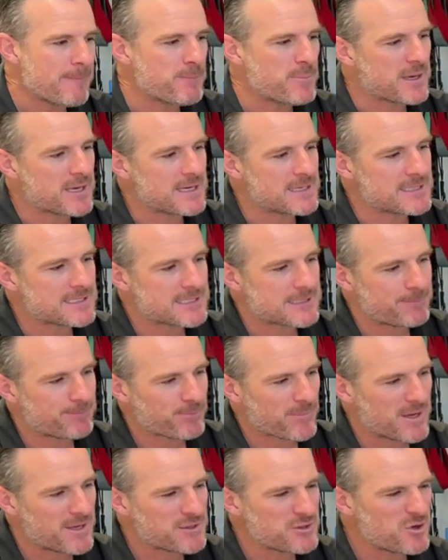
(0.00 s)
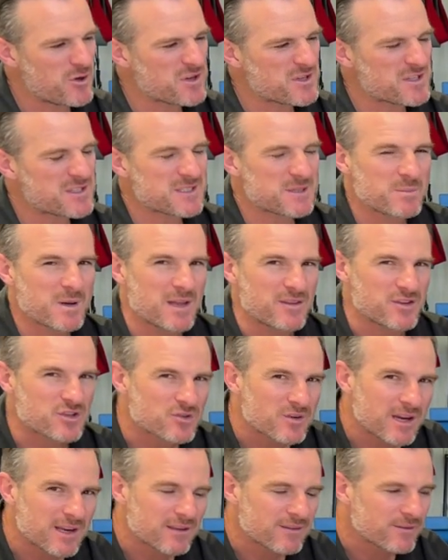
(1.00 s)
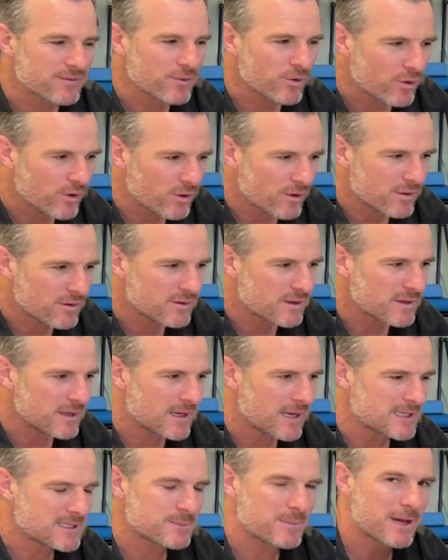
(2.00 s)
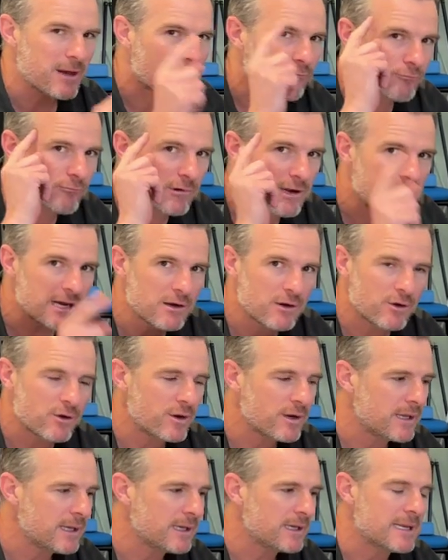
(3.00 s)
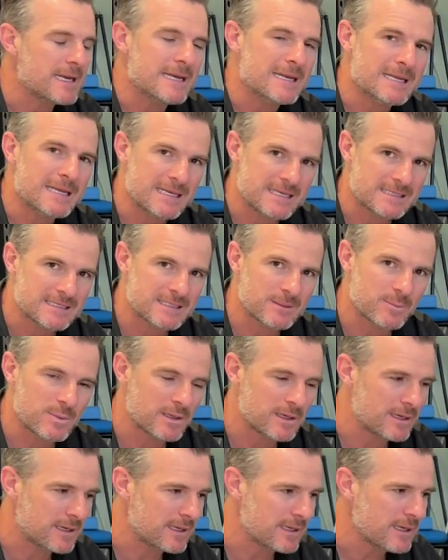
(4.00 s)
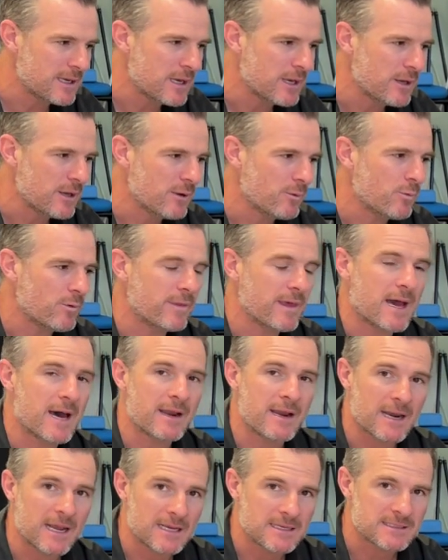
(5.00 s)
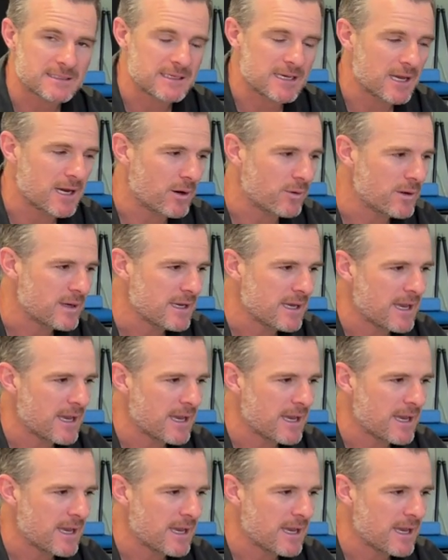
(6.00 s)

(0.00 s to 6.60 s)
Because it's not just about strength for her, it's about relearning knee stability without an ACL.